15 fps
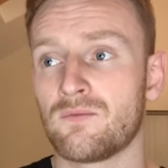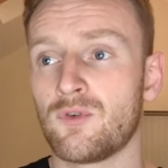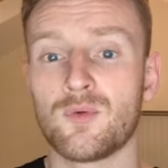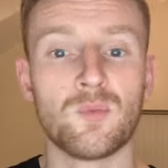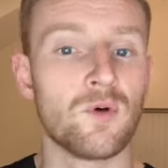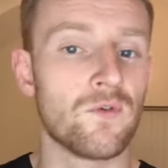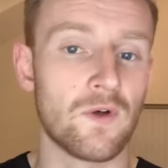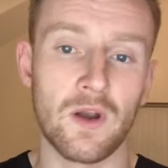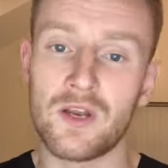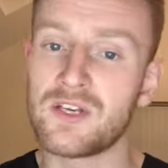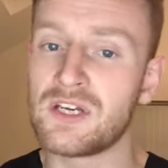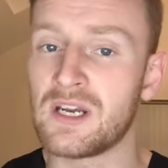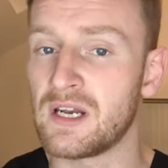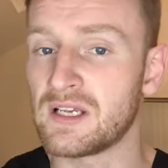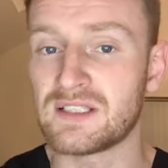root
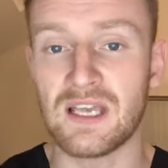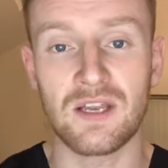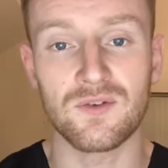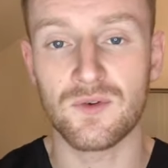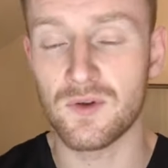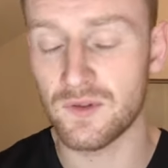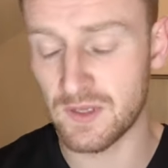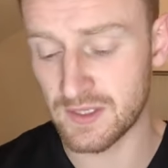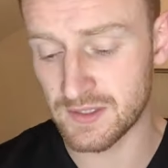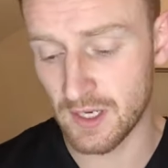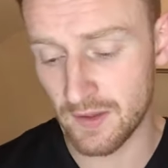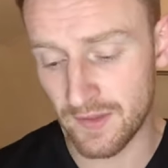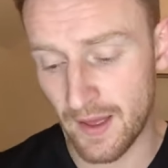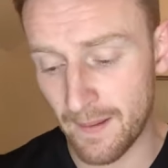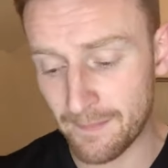morphology, etc., and things
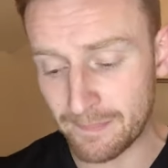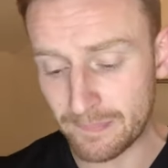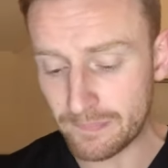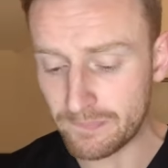like that.